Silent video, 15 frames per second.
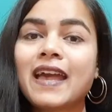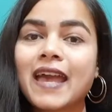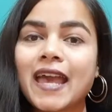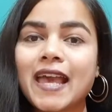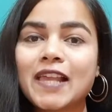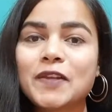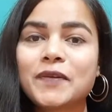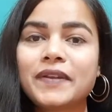
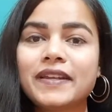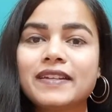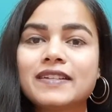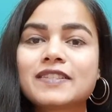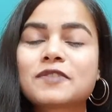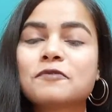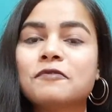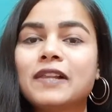Hello
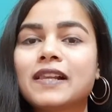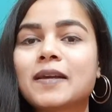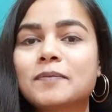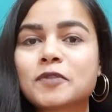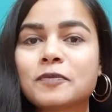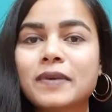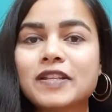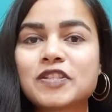readers, welcome
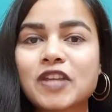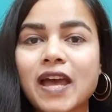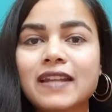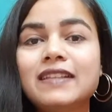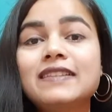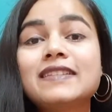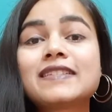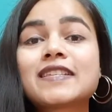to my
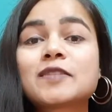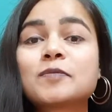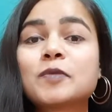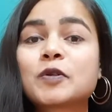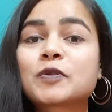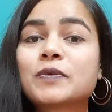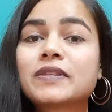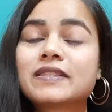channel. This is
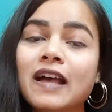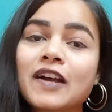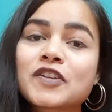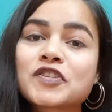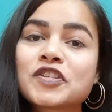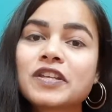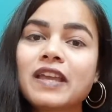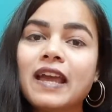Books with
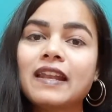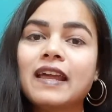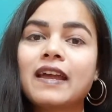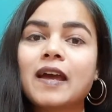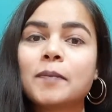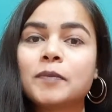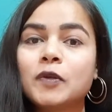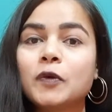Sakshi and I
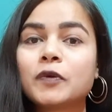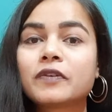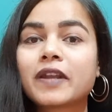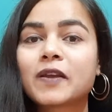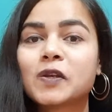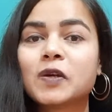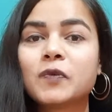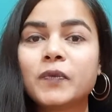upload
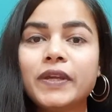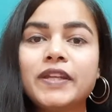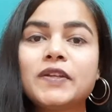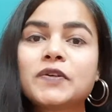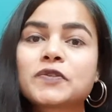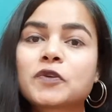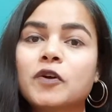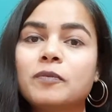regular
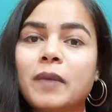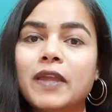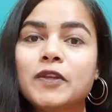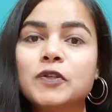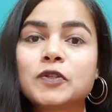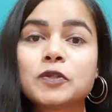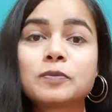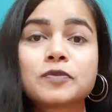videos on my
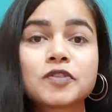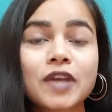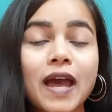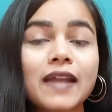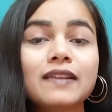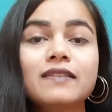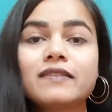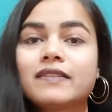YouTube
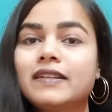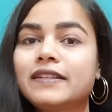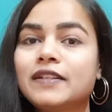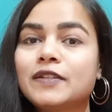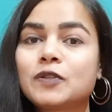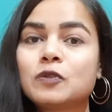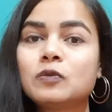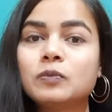channel
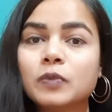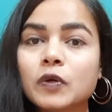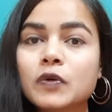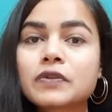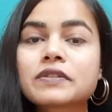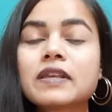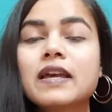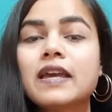related to
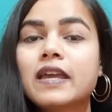books.